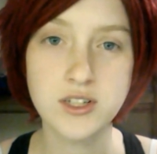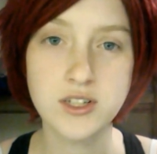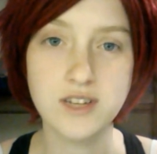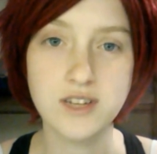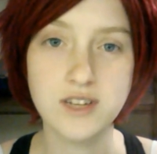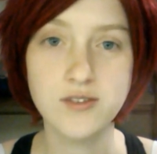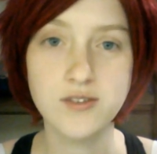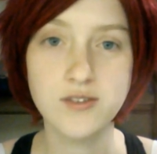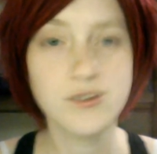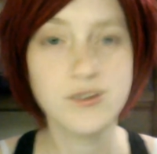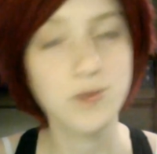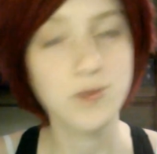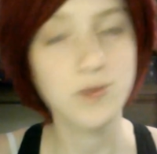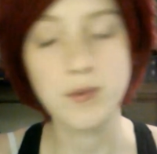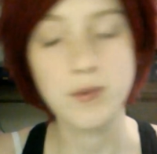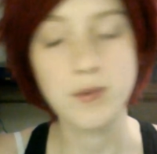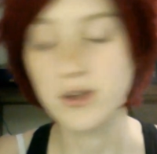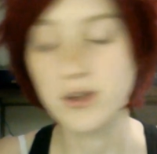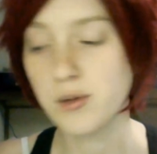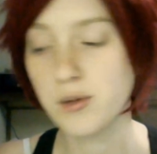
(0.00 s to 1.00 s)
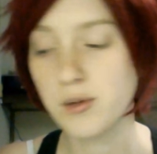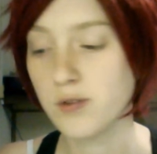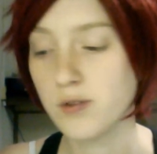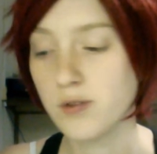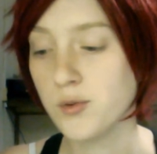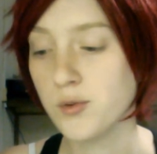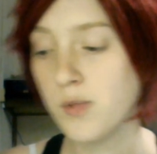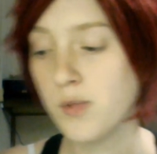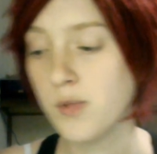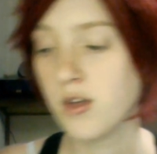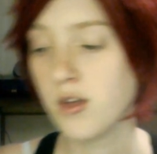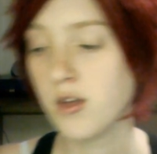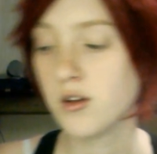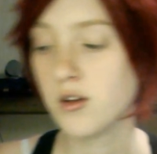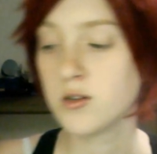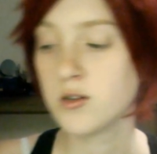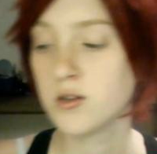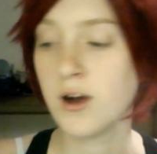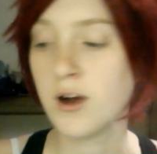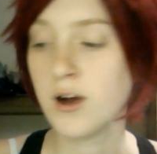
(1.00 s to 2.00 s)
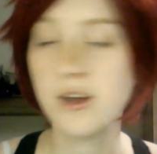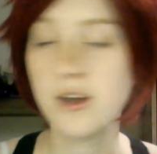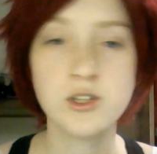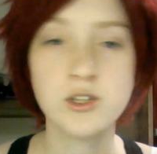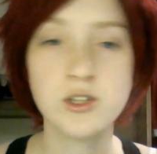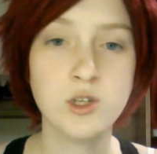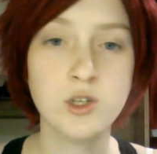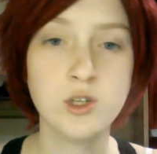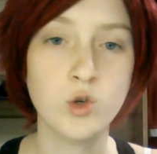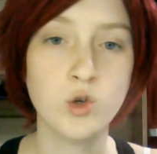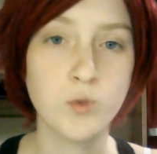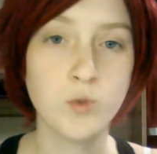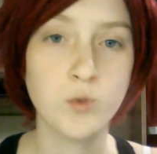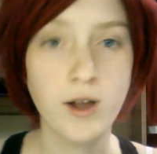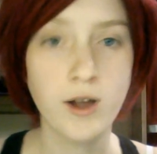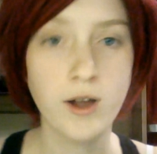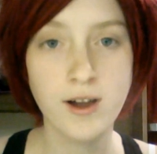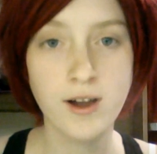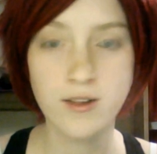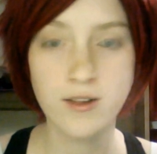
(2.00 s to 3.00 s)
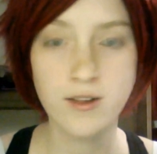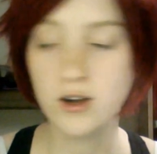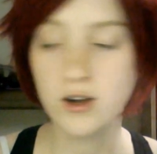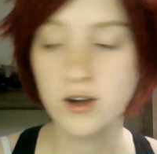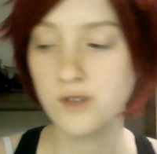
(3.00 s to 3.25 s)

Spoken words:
It might be a little bit helpful. So I just use black eyeliner.